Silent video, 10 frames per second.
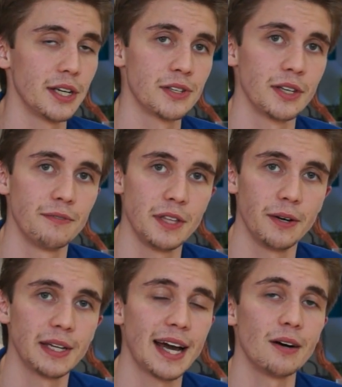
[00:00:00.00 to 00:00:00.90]
has done the
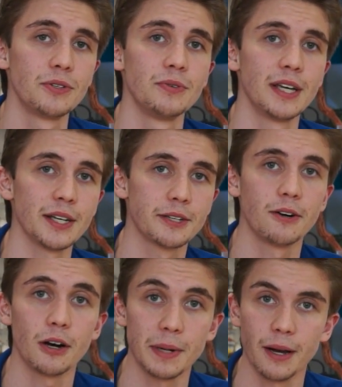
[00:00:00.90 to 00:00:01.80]
video on how to test
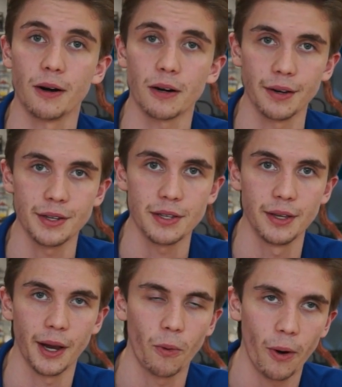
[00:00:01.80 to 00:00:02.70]
carbonate hardness in
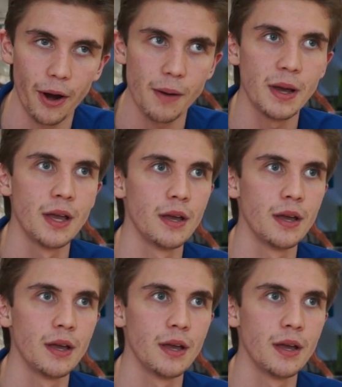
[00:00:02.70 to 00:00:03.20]
the aquarium,